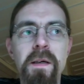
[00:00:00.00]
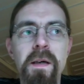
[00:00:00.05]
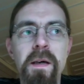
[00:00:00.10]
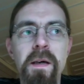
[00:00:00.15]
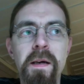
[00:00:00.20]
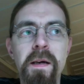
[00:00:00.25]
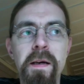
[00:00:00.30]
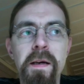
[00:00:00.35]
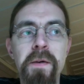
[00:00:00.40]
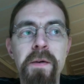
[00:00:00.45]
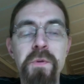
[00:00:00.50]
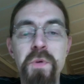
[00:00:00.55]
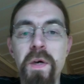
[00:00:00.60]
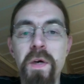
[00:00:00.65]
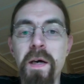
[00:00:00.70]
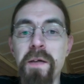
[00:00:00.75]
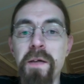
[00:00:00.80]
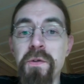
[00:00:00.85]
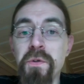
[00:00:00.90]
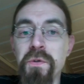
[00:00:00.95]
you
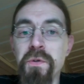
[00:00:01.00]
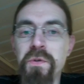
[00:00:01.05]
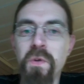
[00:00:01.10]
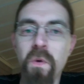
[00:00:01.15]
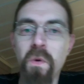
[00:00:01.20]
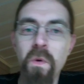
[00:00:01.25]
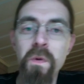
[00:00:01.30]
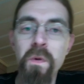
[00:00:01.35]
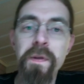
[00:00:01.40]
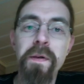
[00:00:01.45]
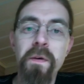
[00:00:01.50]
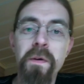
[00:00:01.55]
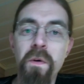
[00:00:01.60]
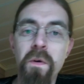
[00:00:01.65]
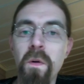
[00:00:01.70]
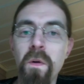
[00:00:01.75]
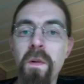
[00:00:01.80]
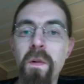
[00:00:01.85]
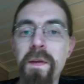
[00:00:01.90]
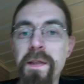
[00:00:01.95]
had to solder
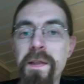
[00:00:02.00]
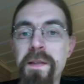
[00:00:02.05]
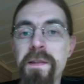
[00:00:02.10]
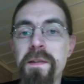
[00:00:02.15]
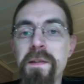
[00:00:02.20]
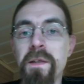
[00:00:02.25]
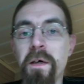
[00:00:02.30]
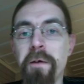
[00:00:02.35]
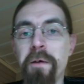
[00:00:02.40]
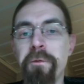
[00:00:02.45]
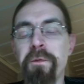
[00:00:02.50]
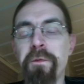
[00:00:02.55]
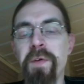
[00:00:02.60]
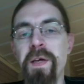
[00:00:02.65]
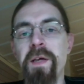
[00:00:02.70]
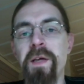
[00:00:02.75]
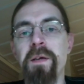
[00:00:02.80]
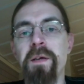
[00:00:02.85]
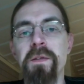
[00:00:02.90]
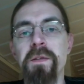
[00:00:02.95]
all this stuff
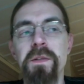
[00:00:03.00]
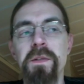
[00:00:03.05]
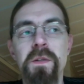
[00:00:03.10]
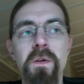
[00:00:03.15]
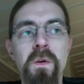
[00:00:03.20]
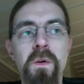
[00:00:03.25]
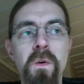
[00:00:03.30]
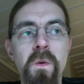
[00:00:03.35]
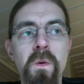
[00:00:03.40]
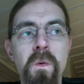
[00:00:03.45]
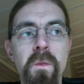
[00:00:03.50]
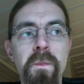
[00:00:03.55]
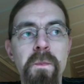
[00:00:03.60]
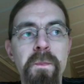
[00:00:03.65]
in. So